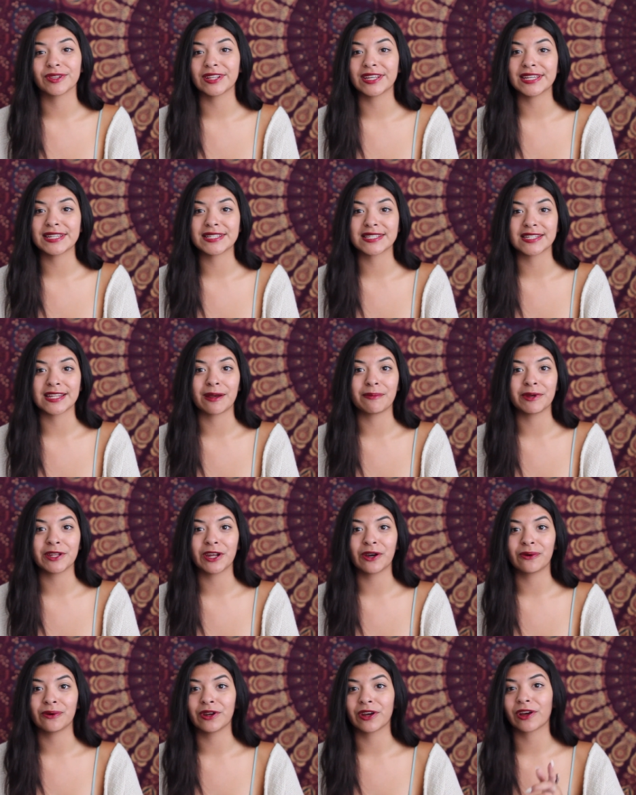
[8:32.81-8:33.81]
Please let me
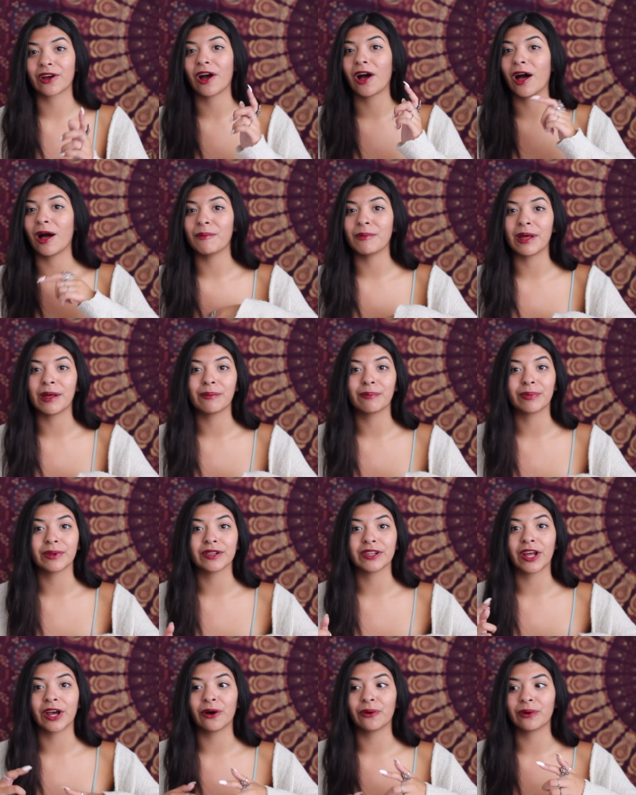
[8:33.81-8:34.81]
know in a comment
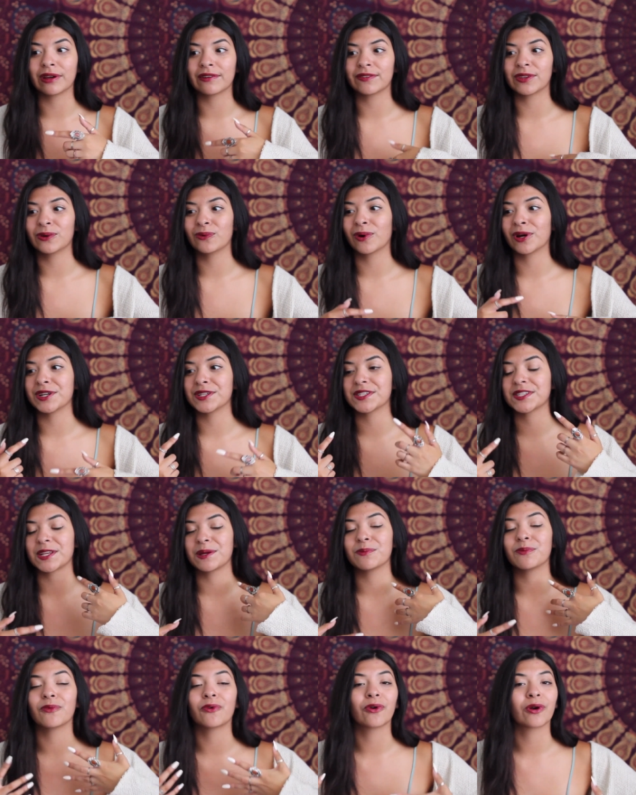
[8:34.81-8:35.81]
below if you want to
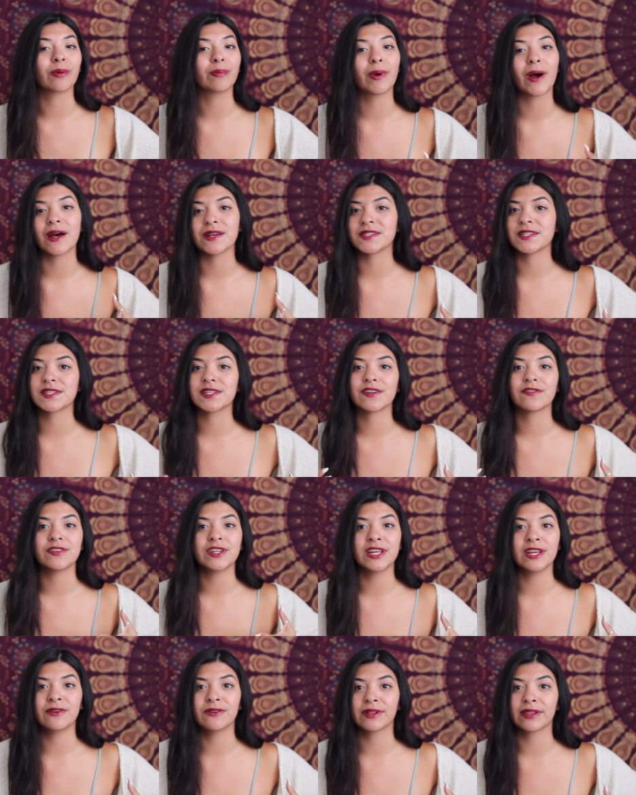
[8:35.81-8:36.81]
see more
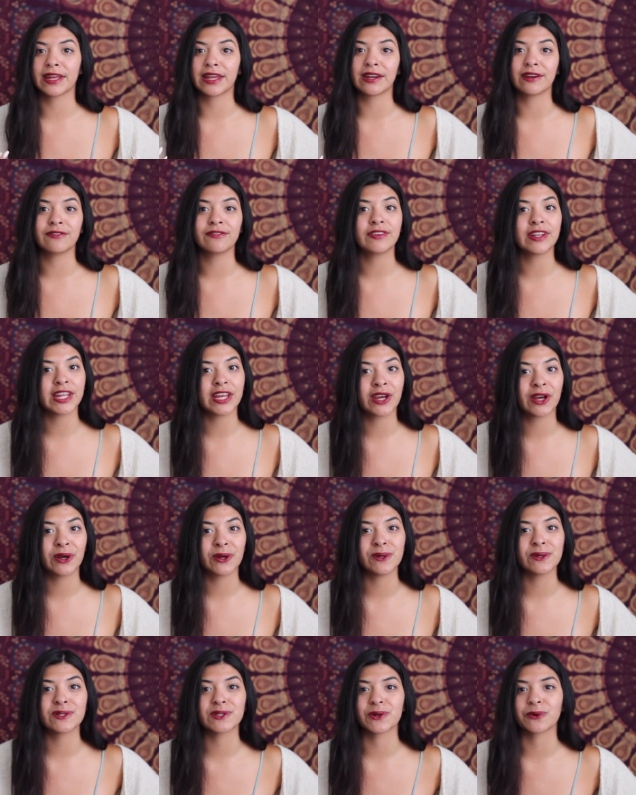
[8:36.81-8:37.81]
positivity related
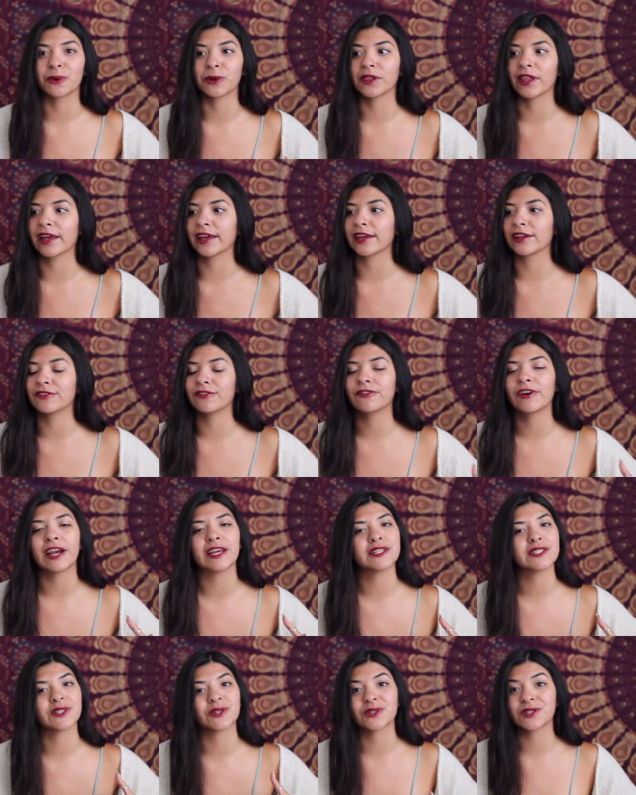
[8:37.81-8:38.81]
videos or like
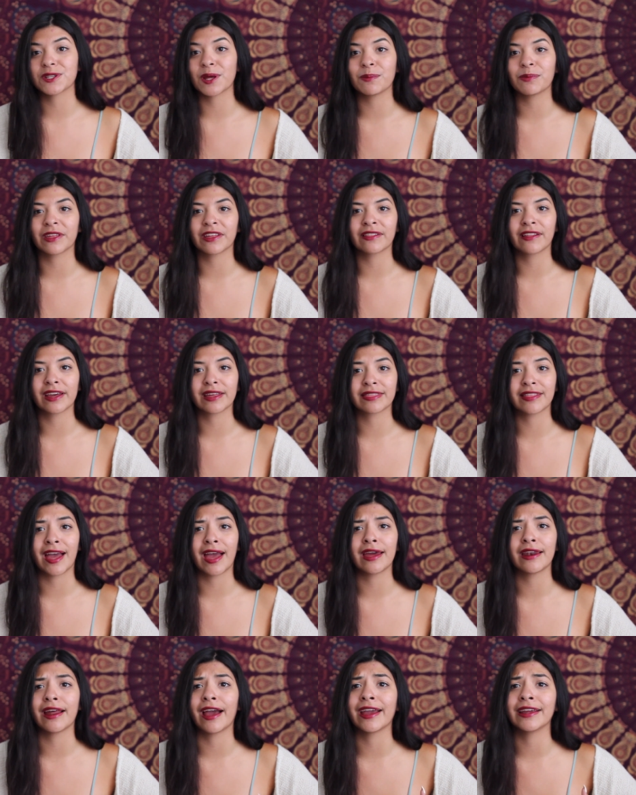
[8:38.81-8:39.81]
advice or something like
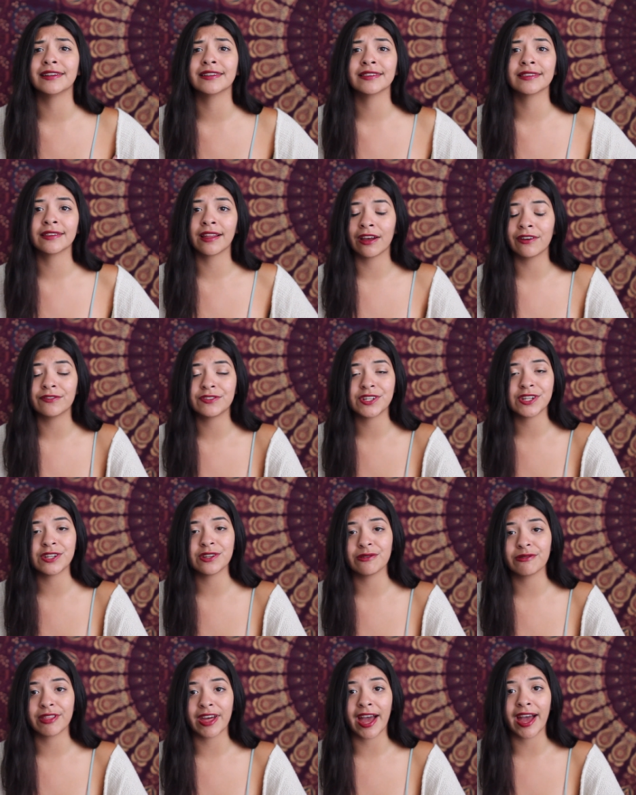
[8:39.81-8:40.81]
that. I'd love to
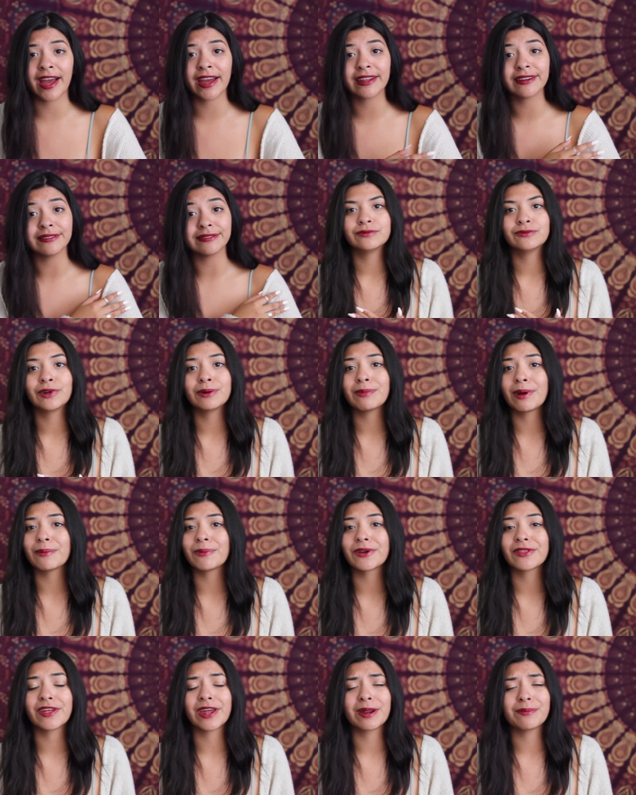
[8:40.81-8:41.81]
do that.
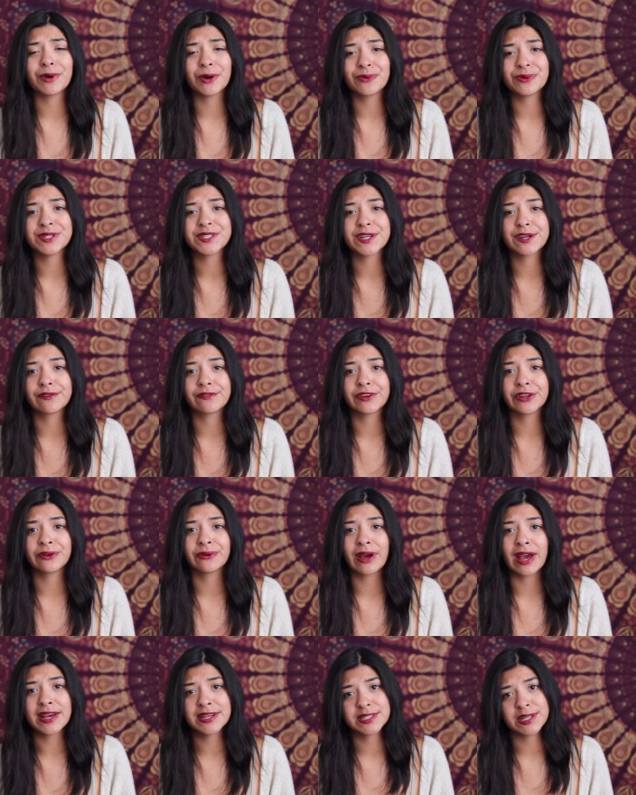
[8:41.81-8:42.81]
Remember that I'm always here for you
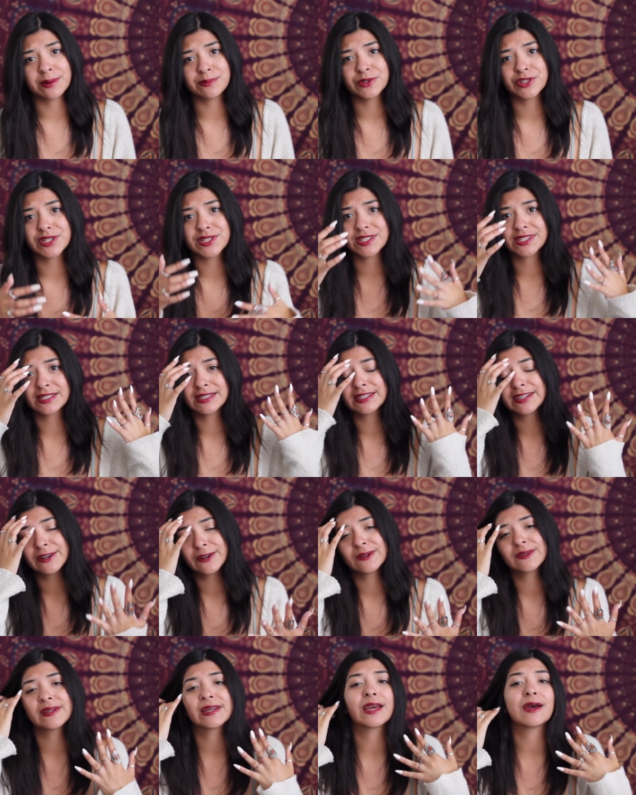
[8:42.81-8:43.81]
guys. I'm just
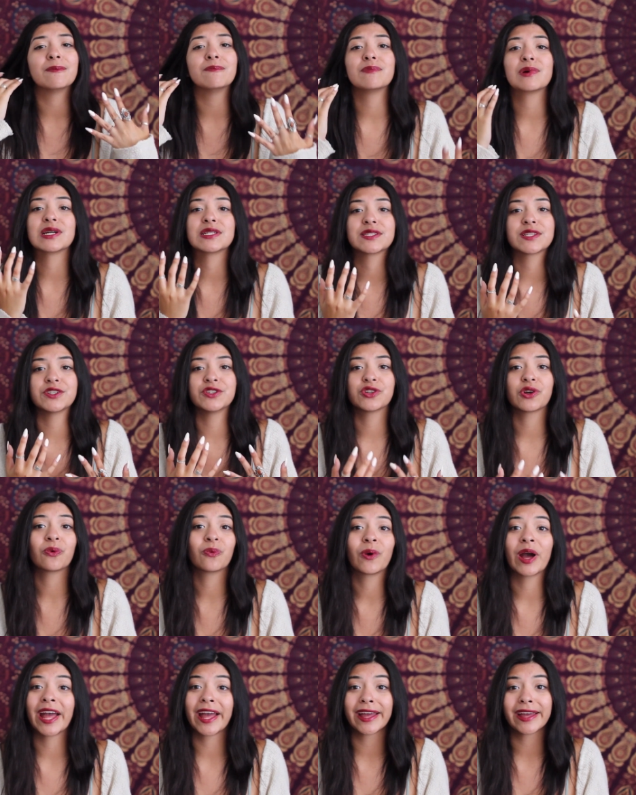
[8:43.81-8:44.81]
literally a message
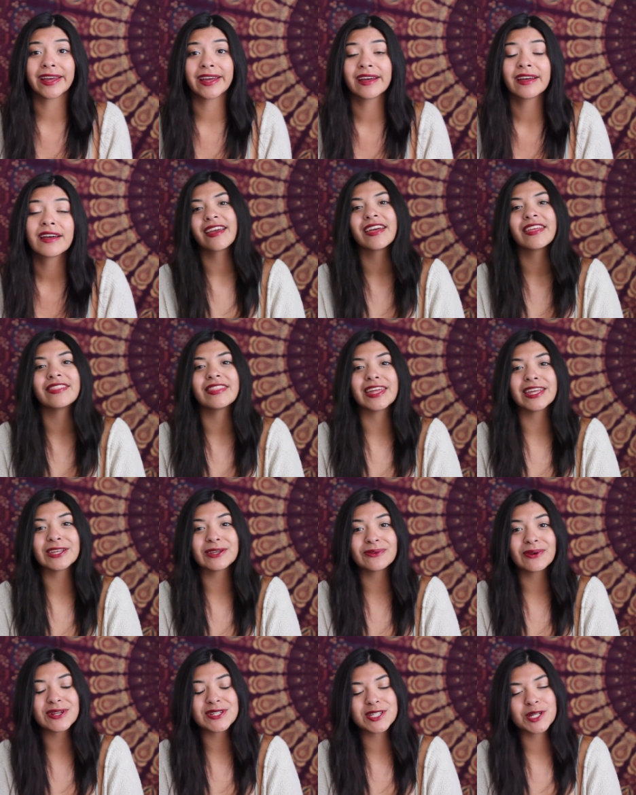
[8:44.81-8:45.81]
away. Thank
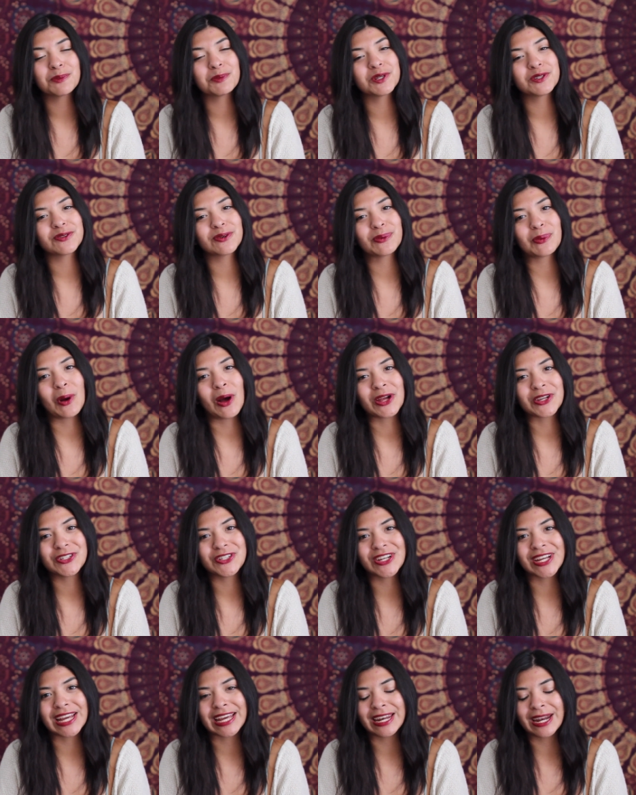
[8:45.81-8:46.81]
you all so much for
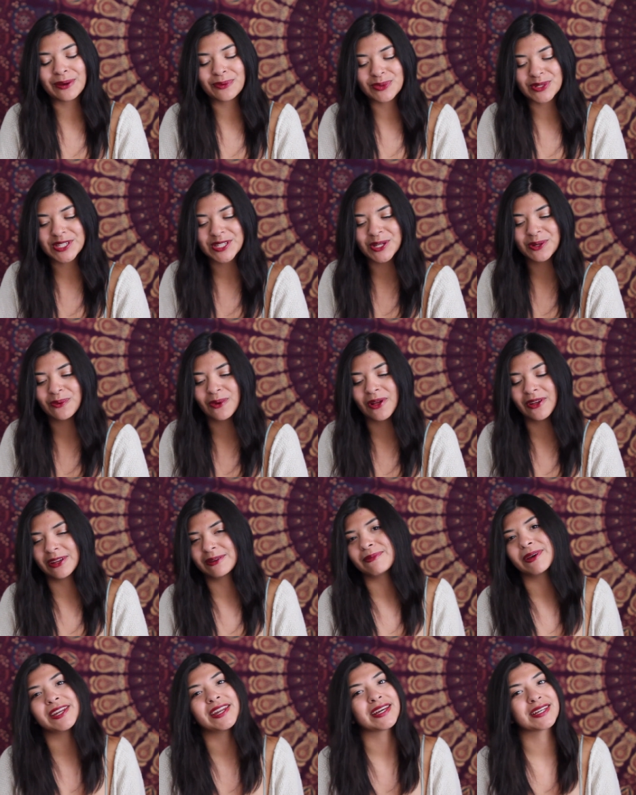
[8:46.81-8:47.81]
watching and I will see you all
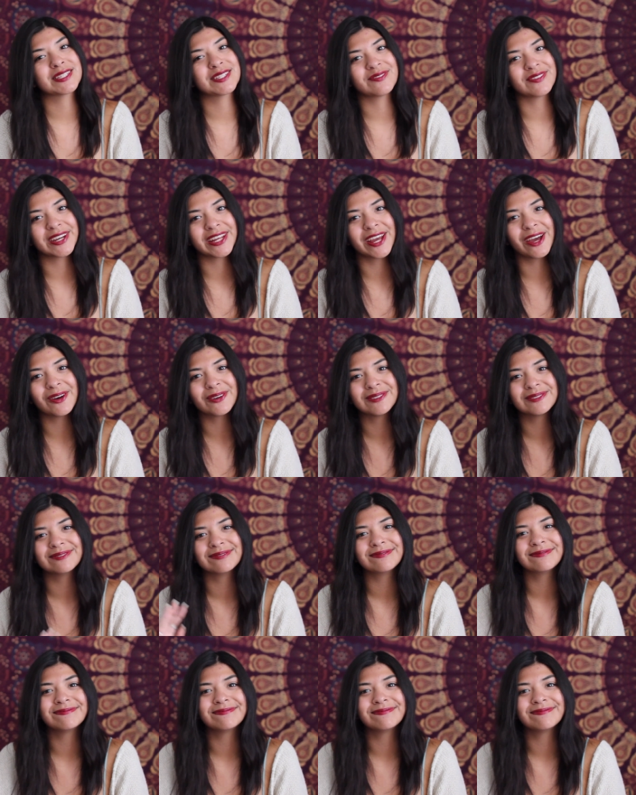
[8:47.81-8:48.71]
in my next video.